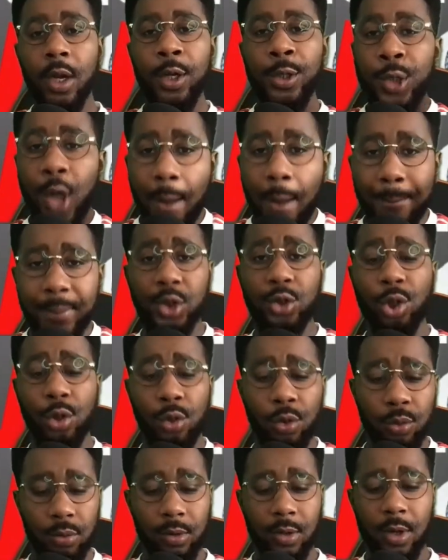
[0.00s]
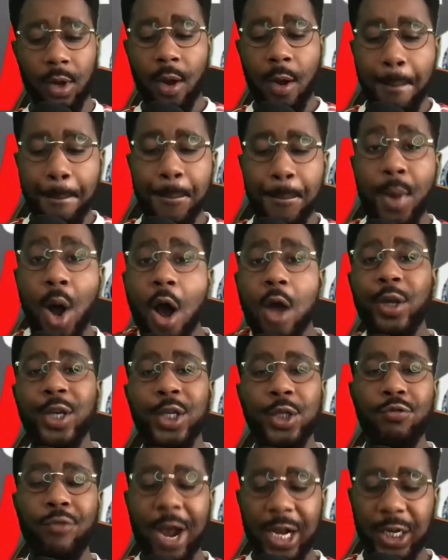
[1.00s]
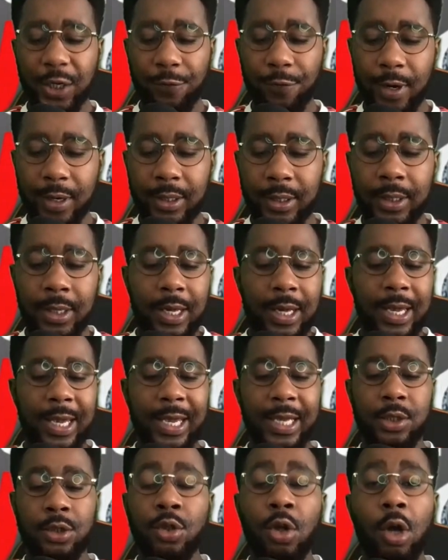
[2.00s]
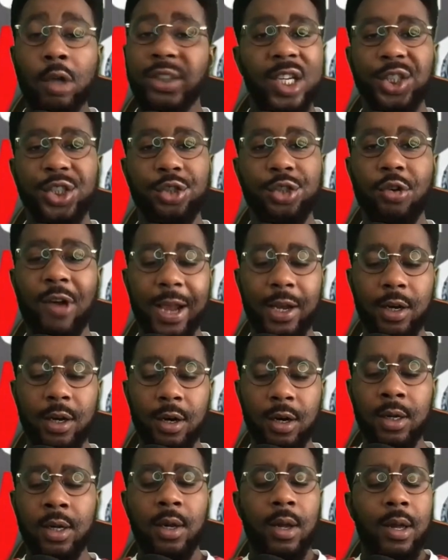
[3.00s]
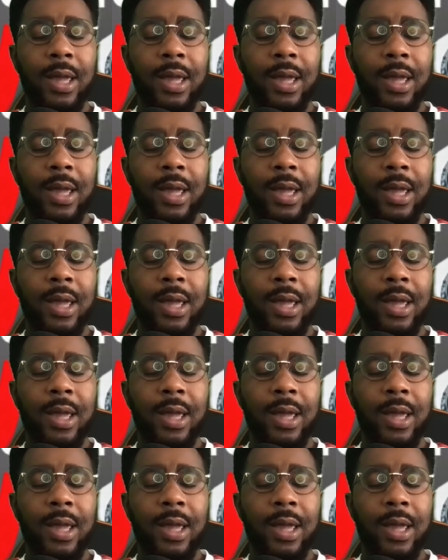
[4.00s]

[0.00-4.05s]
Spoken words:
Number two, Marcus Rashford is not a striker.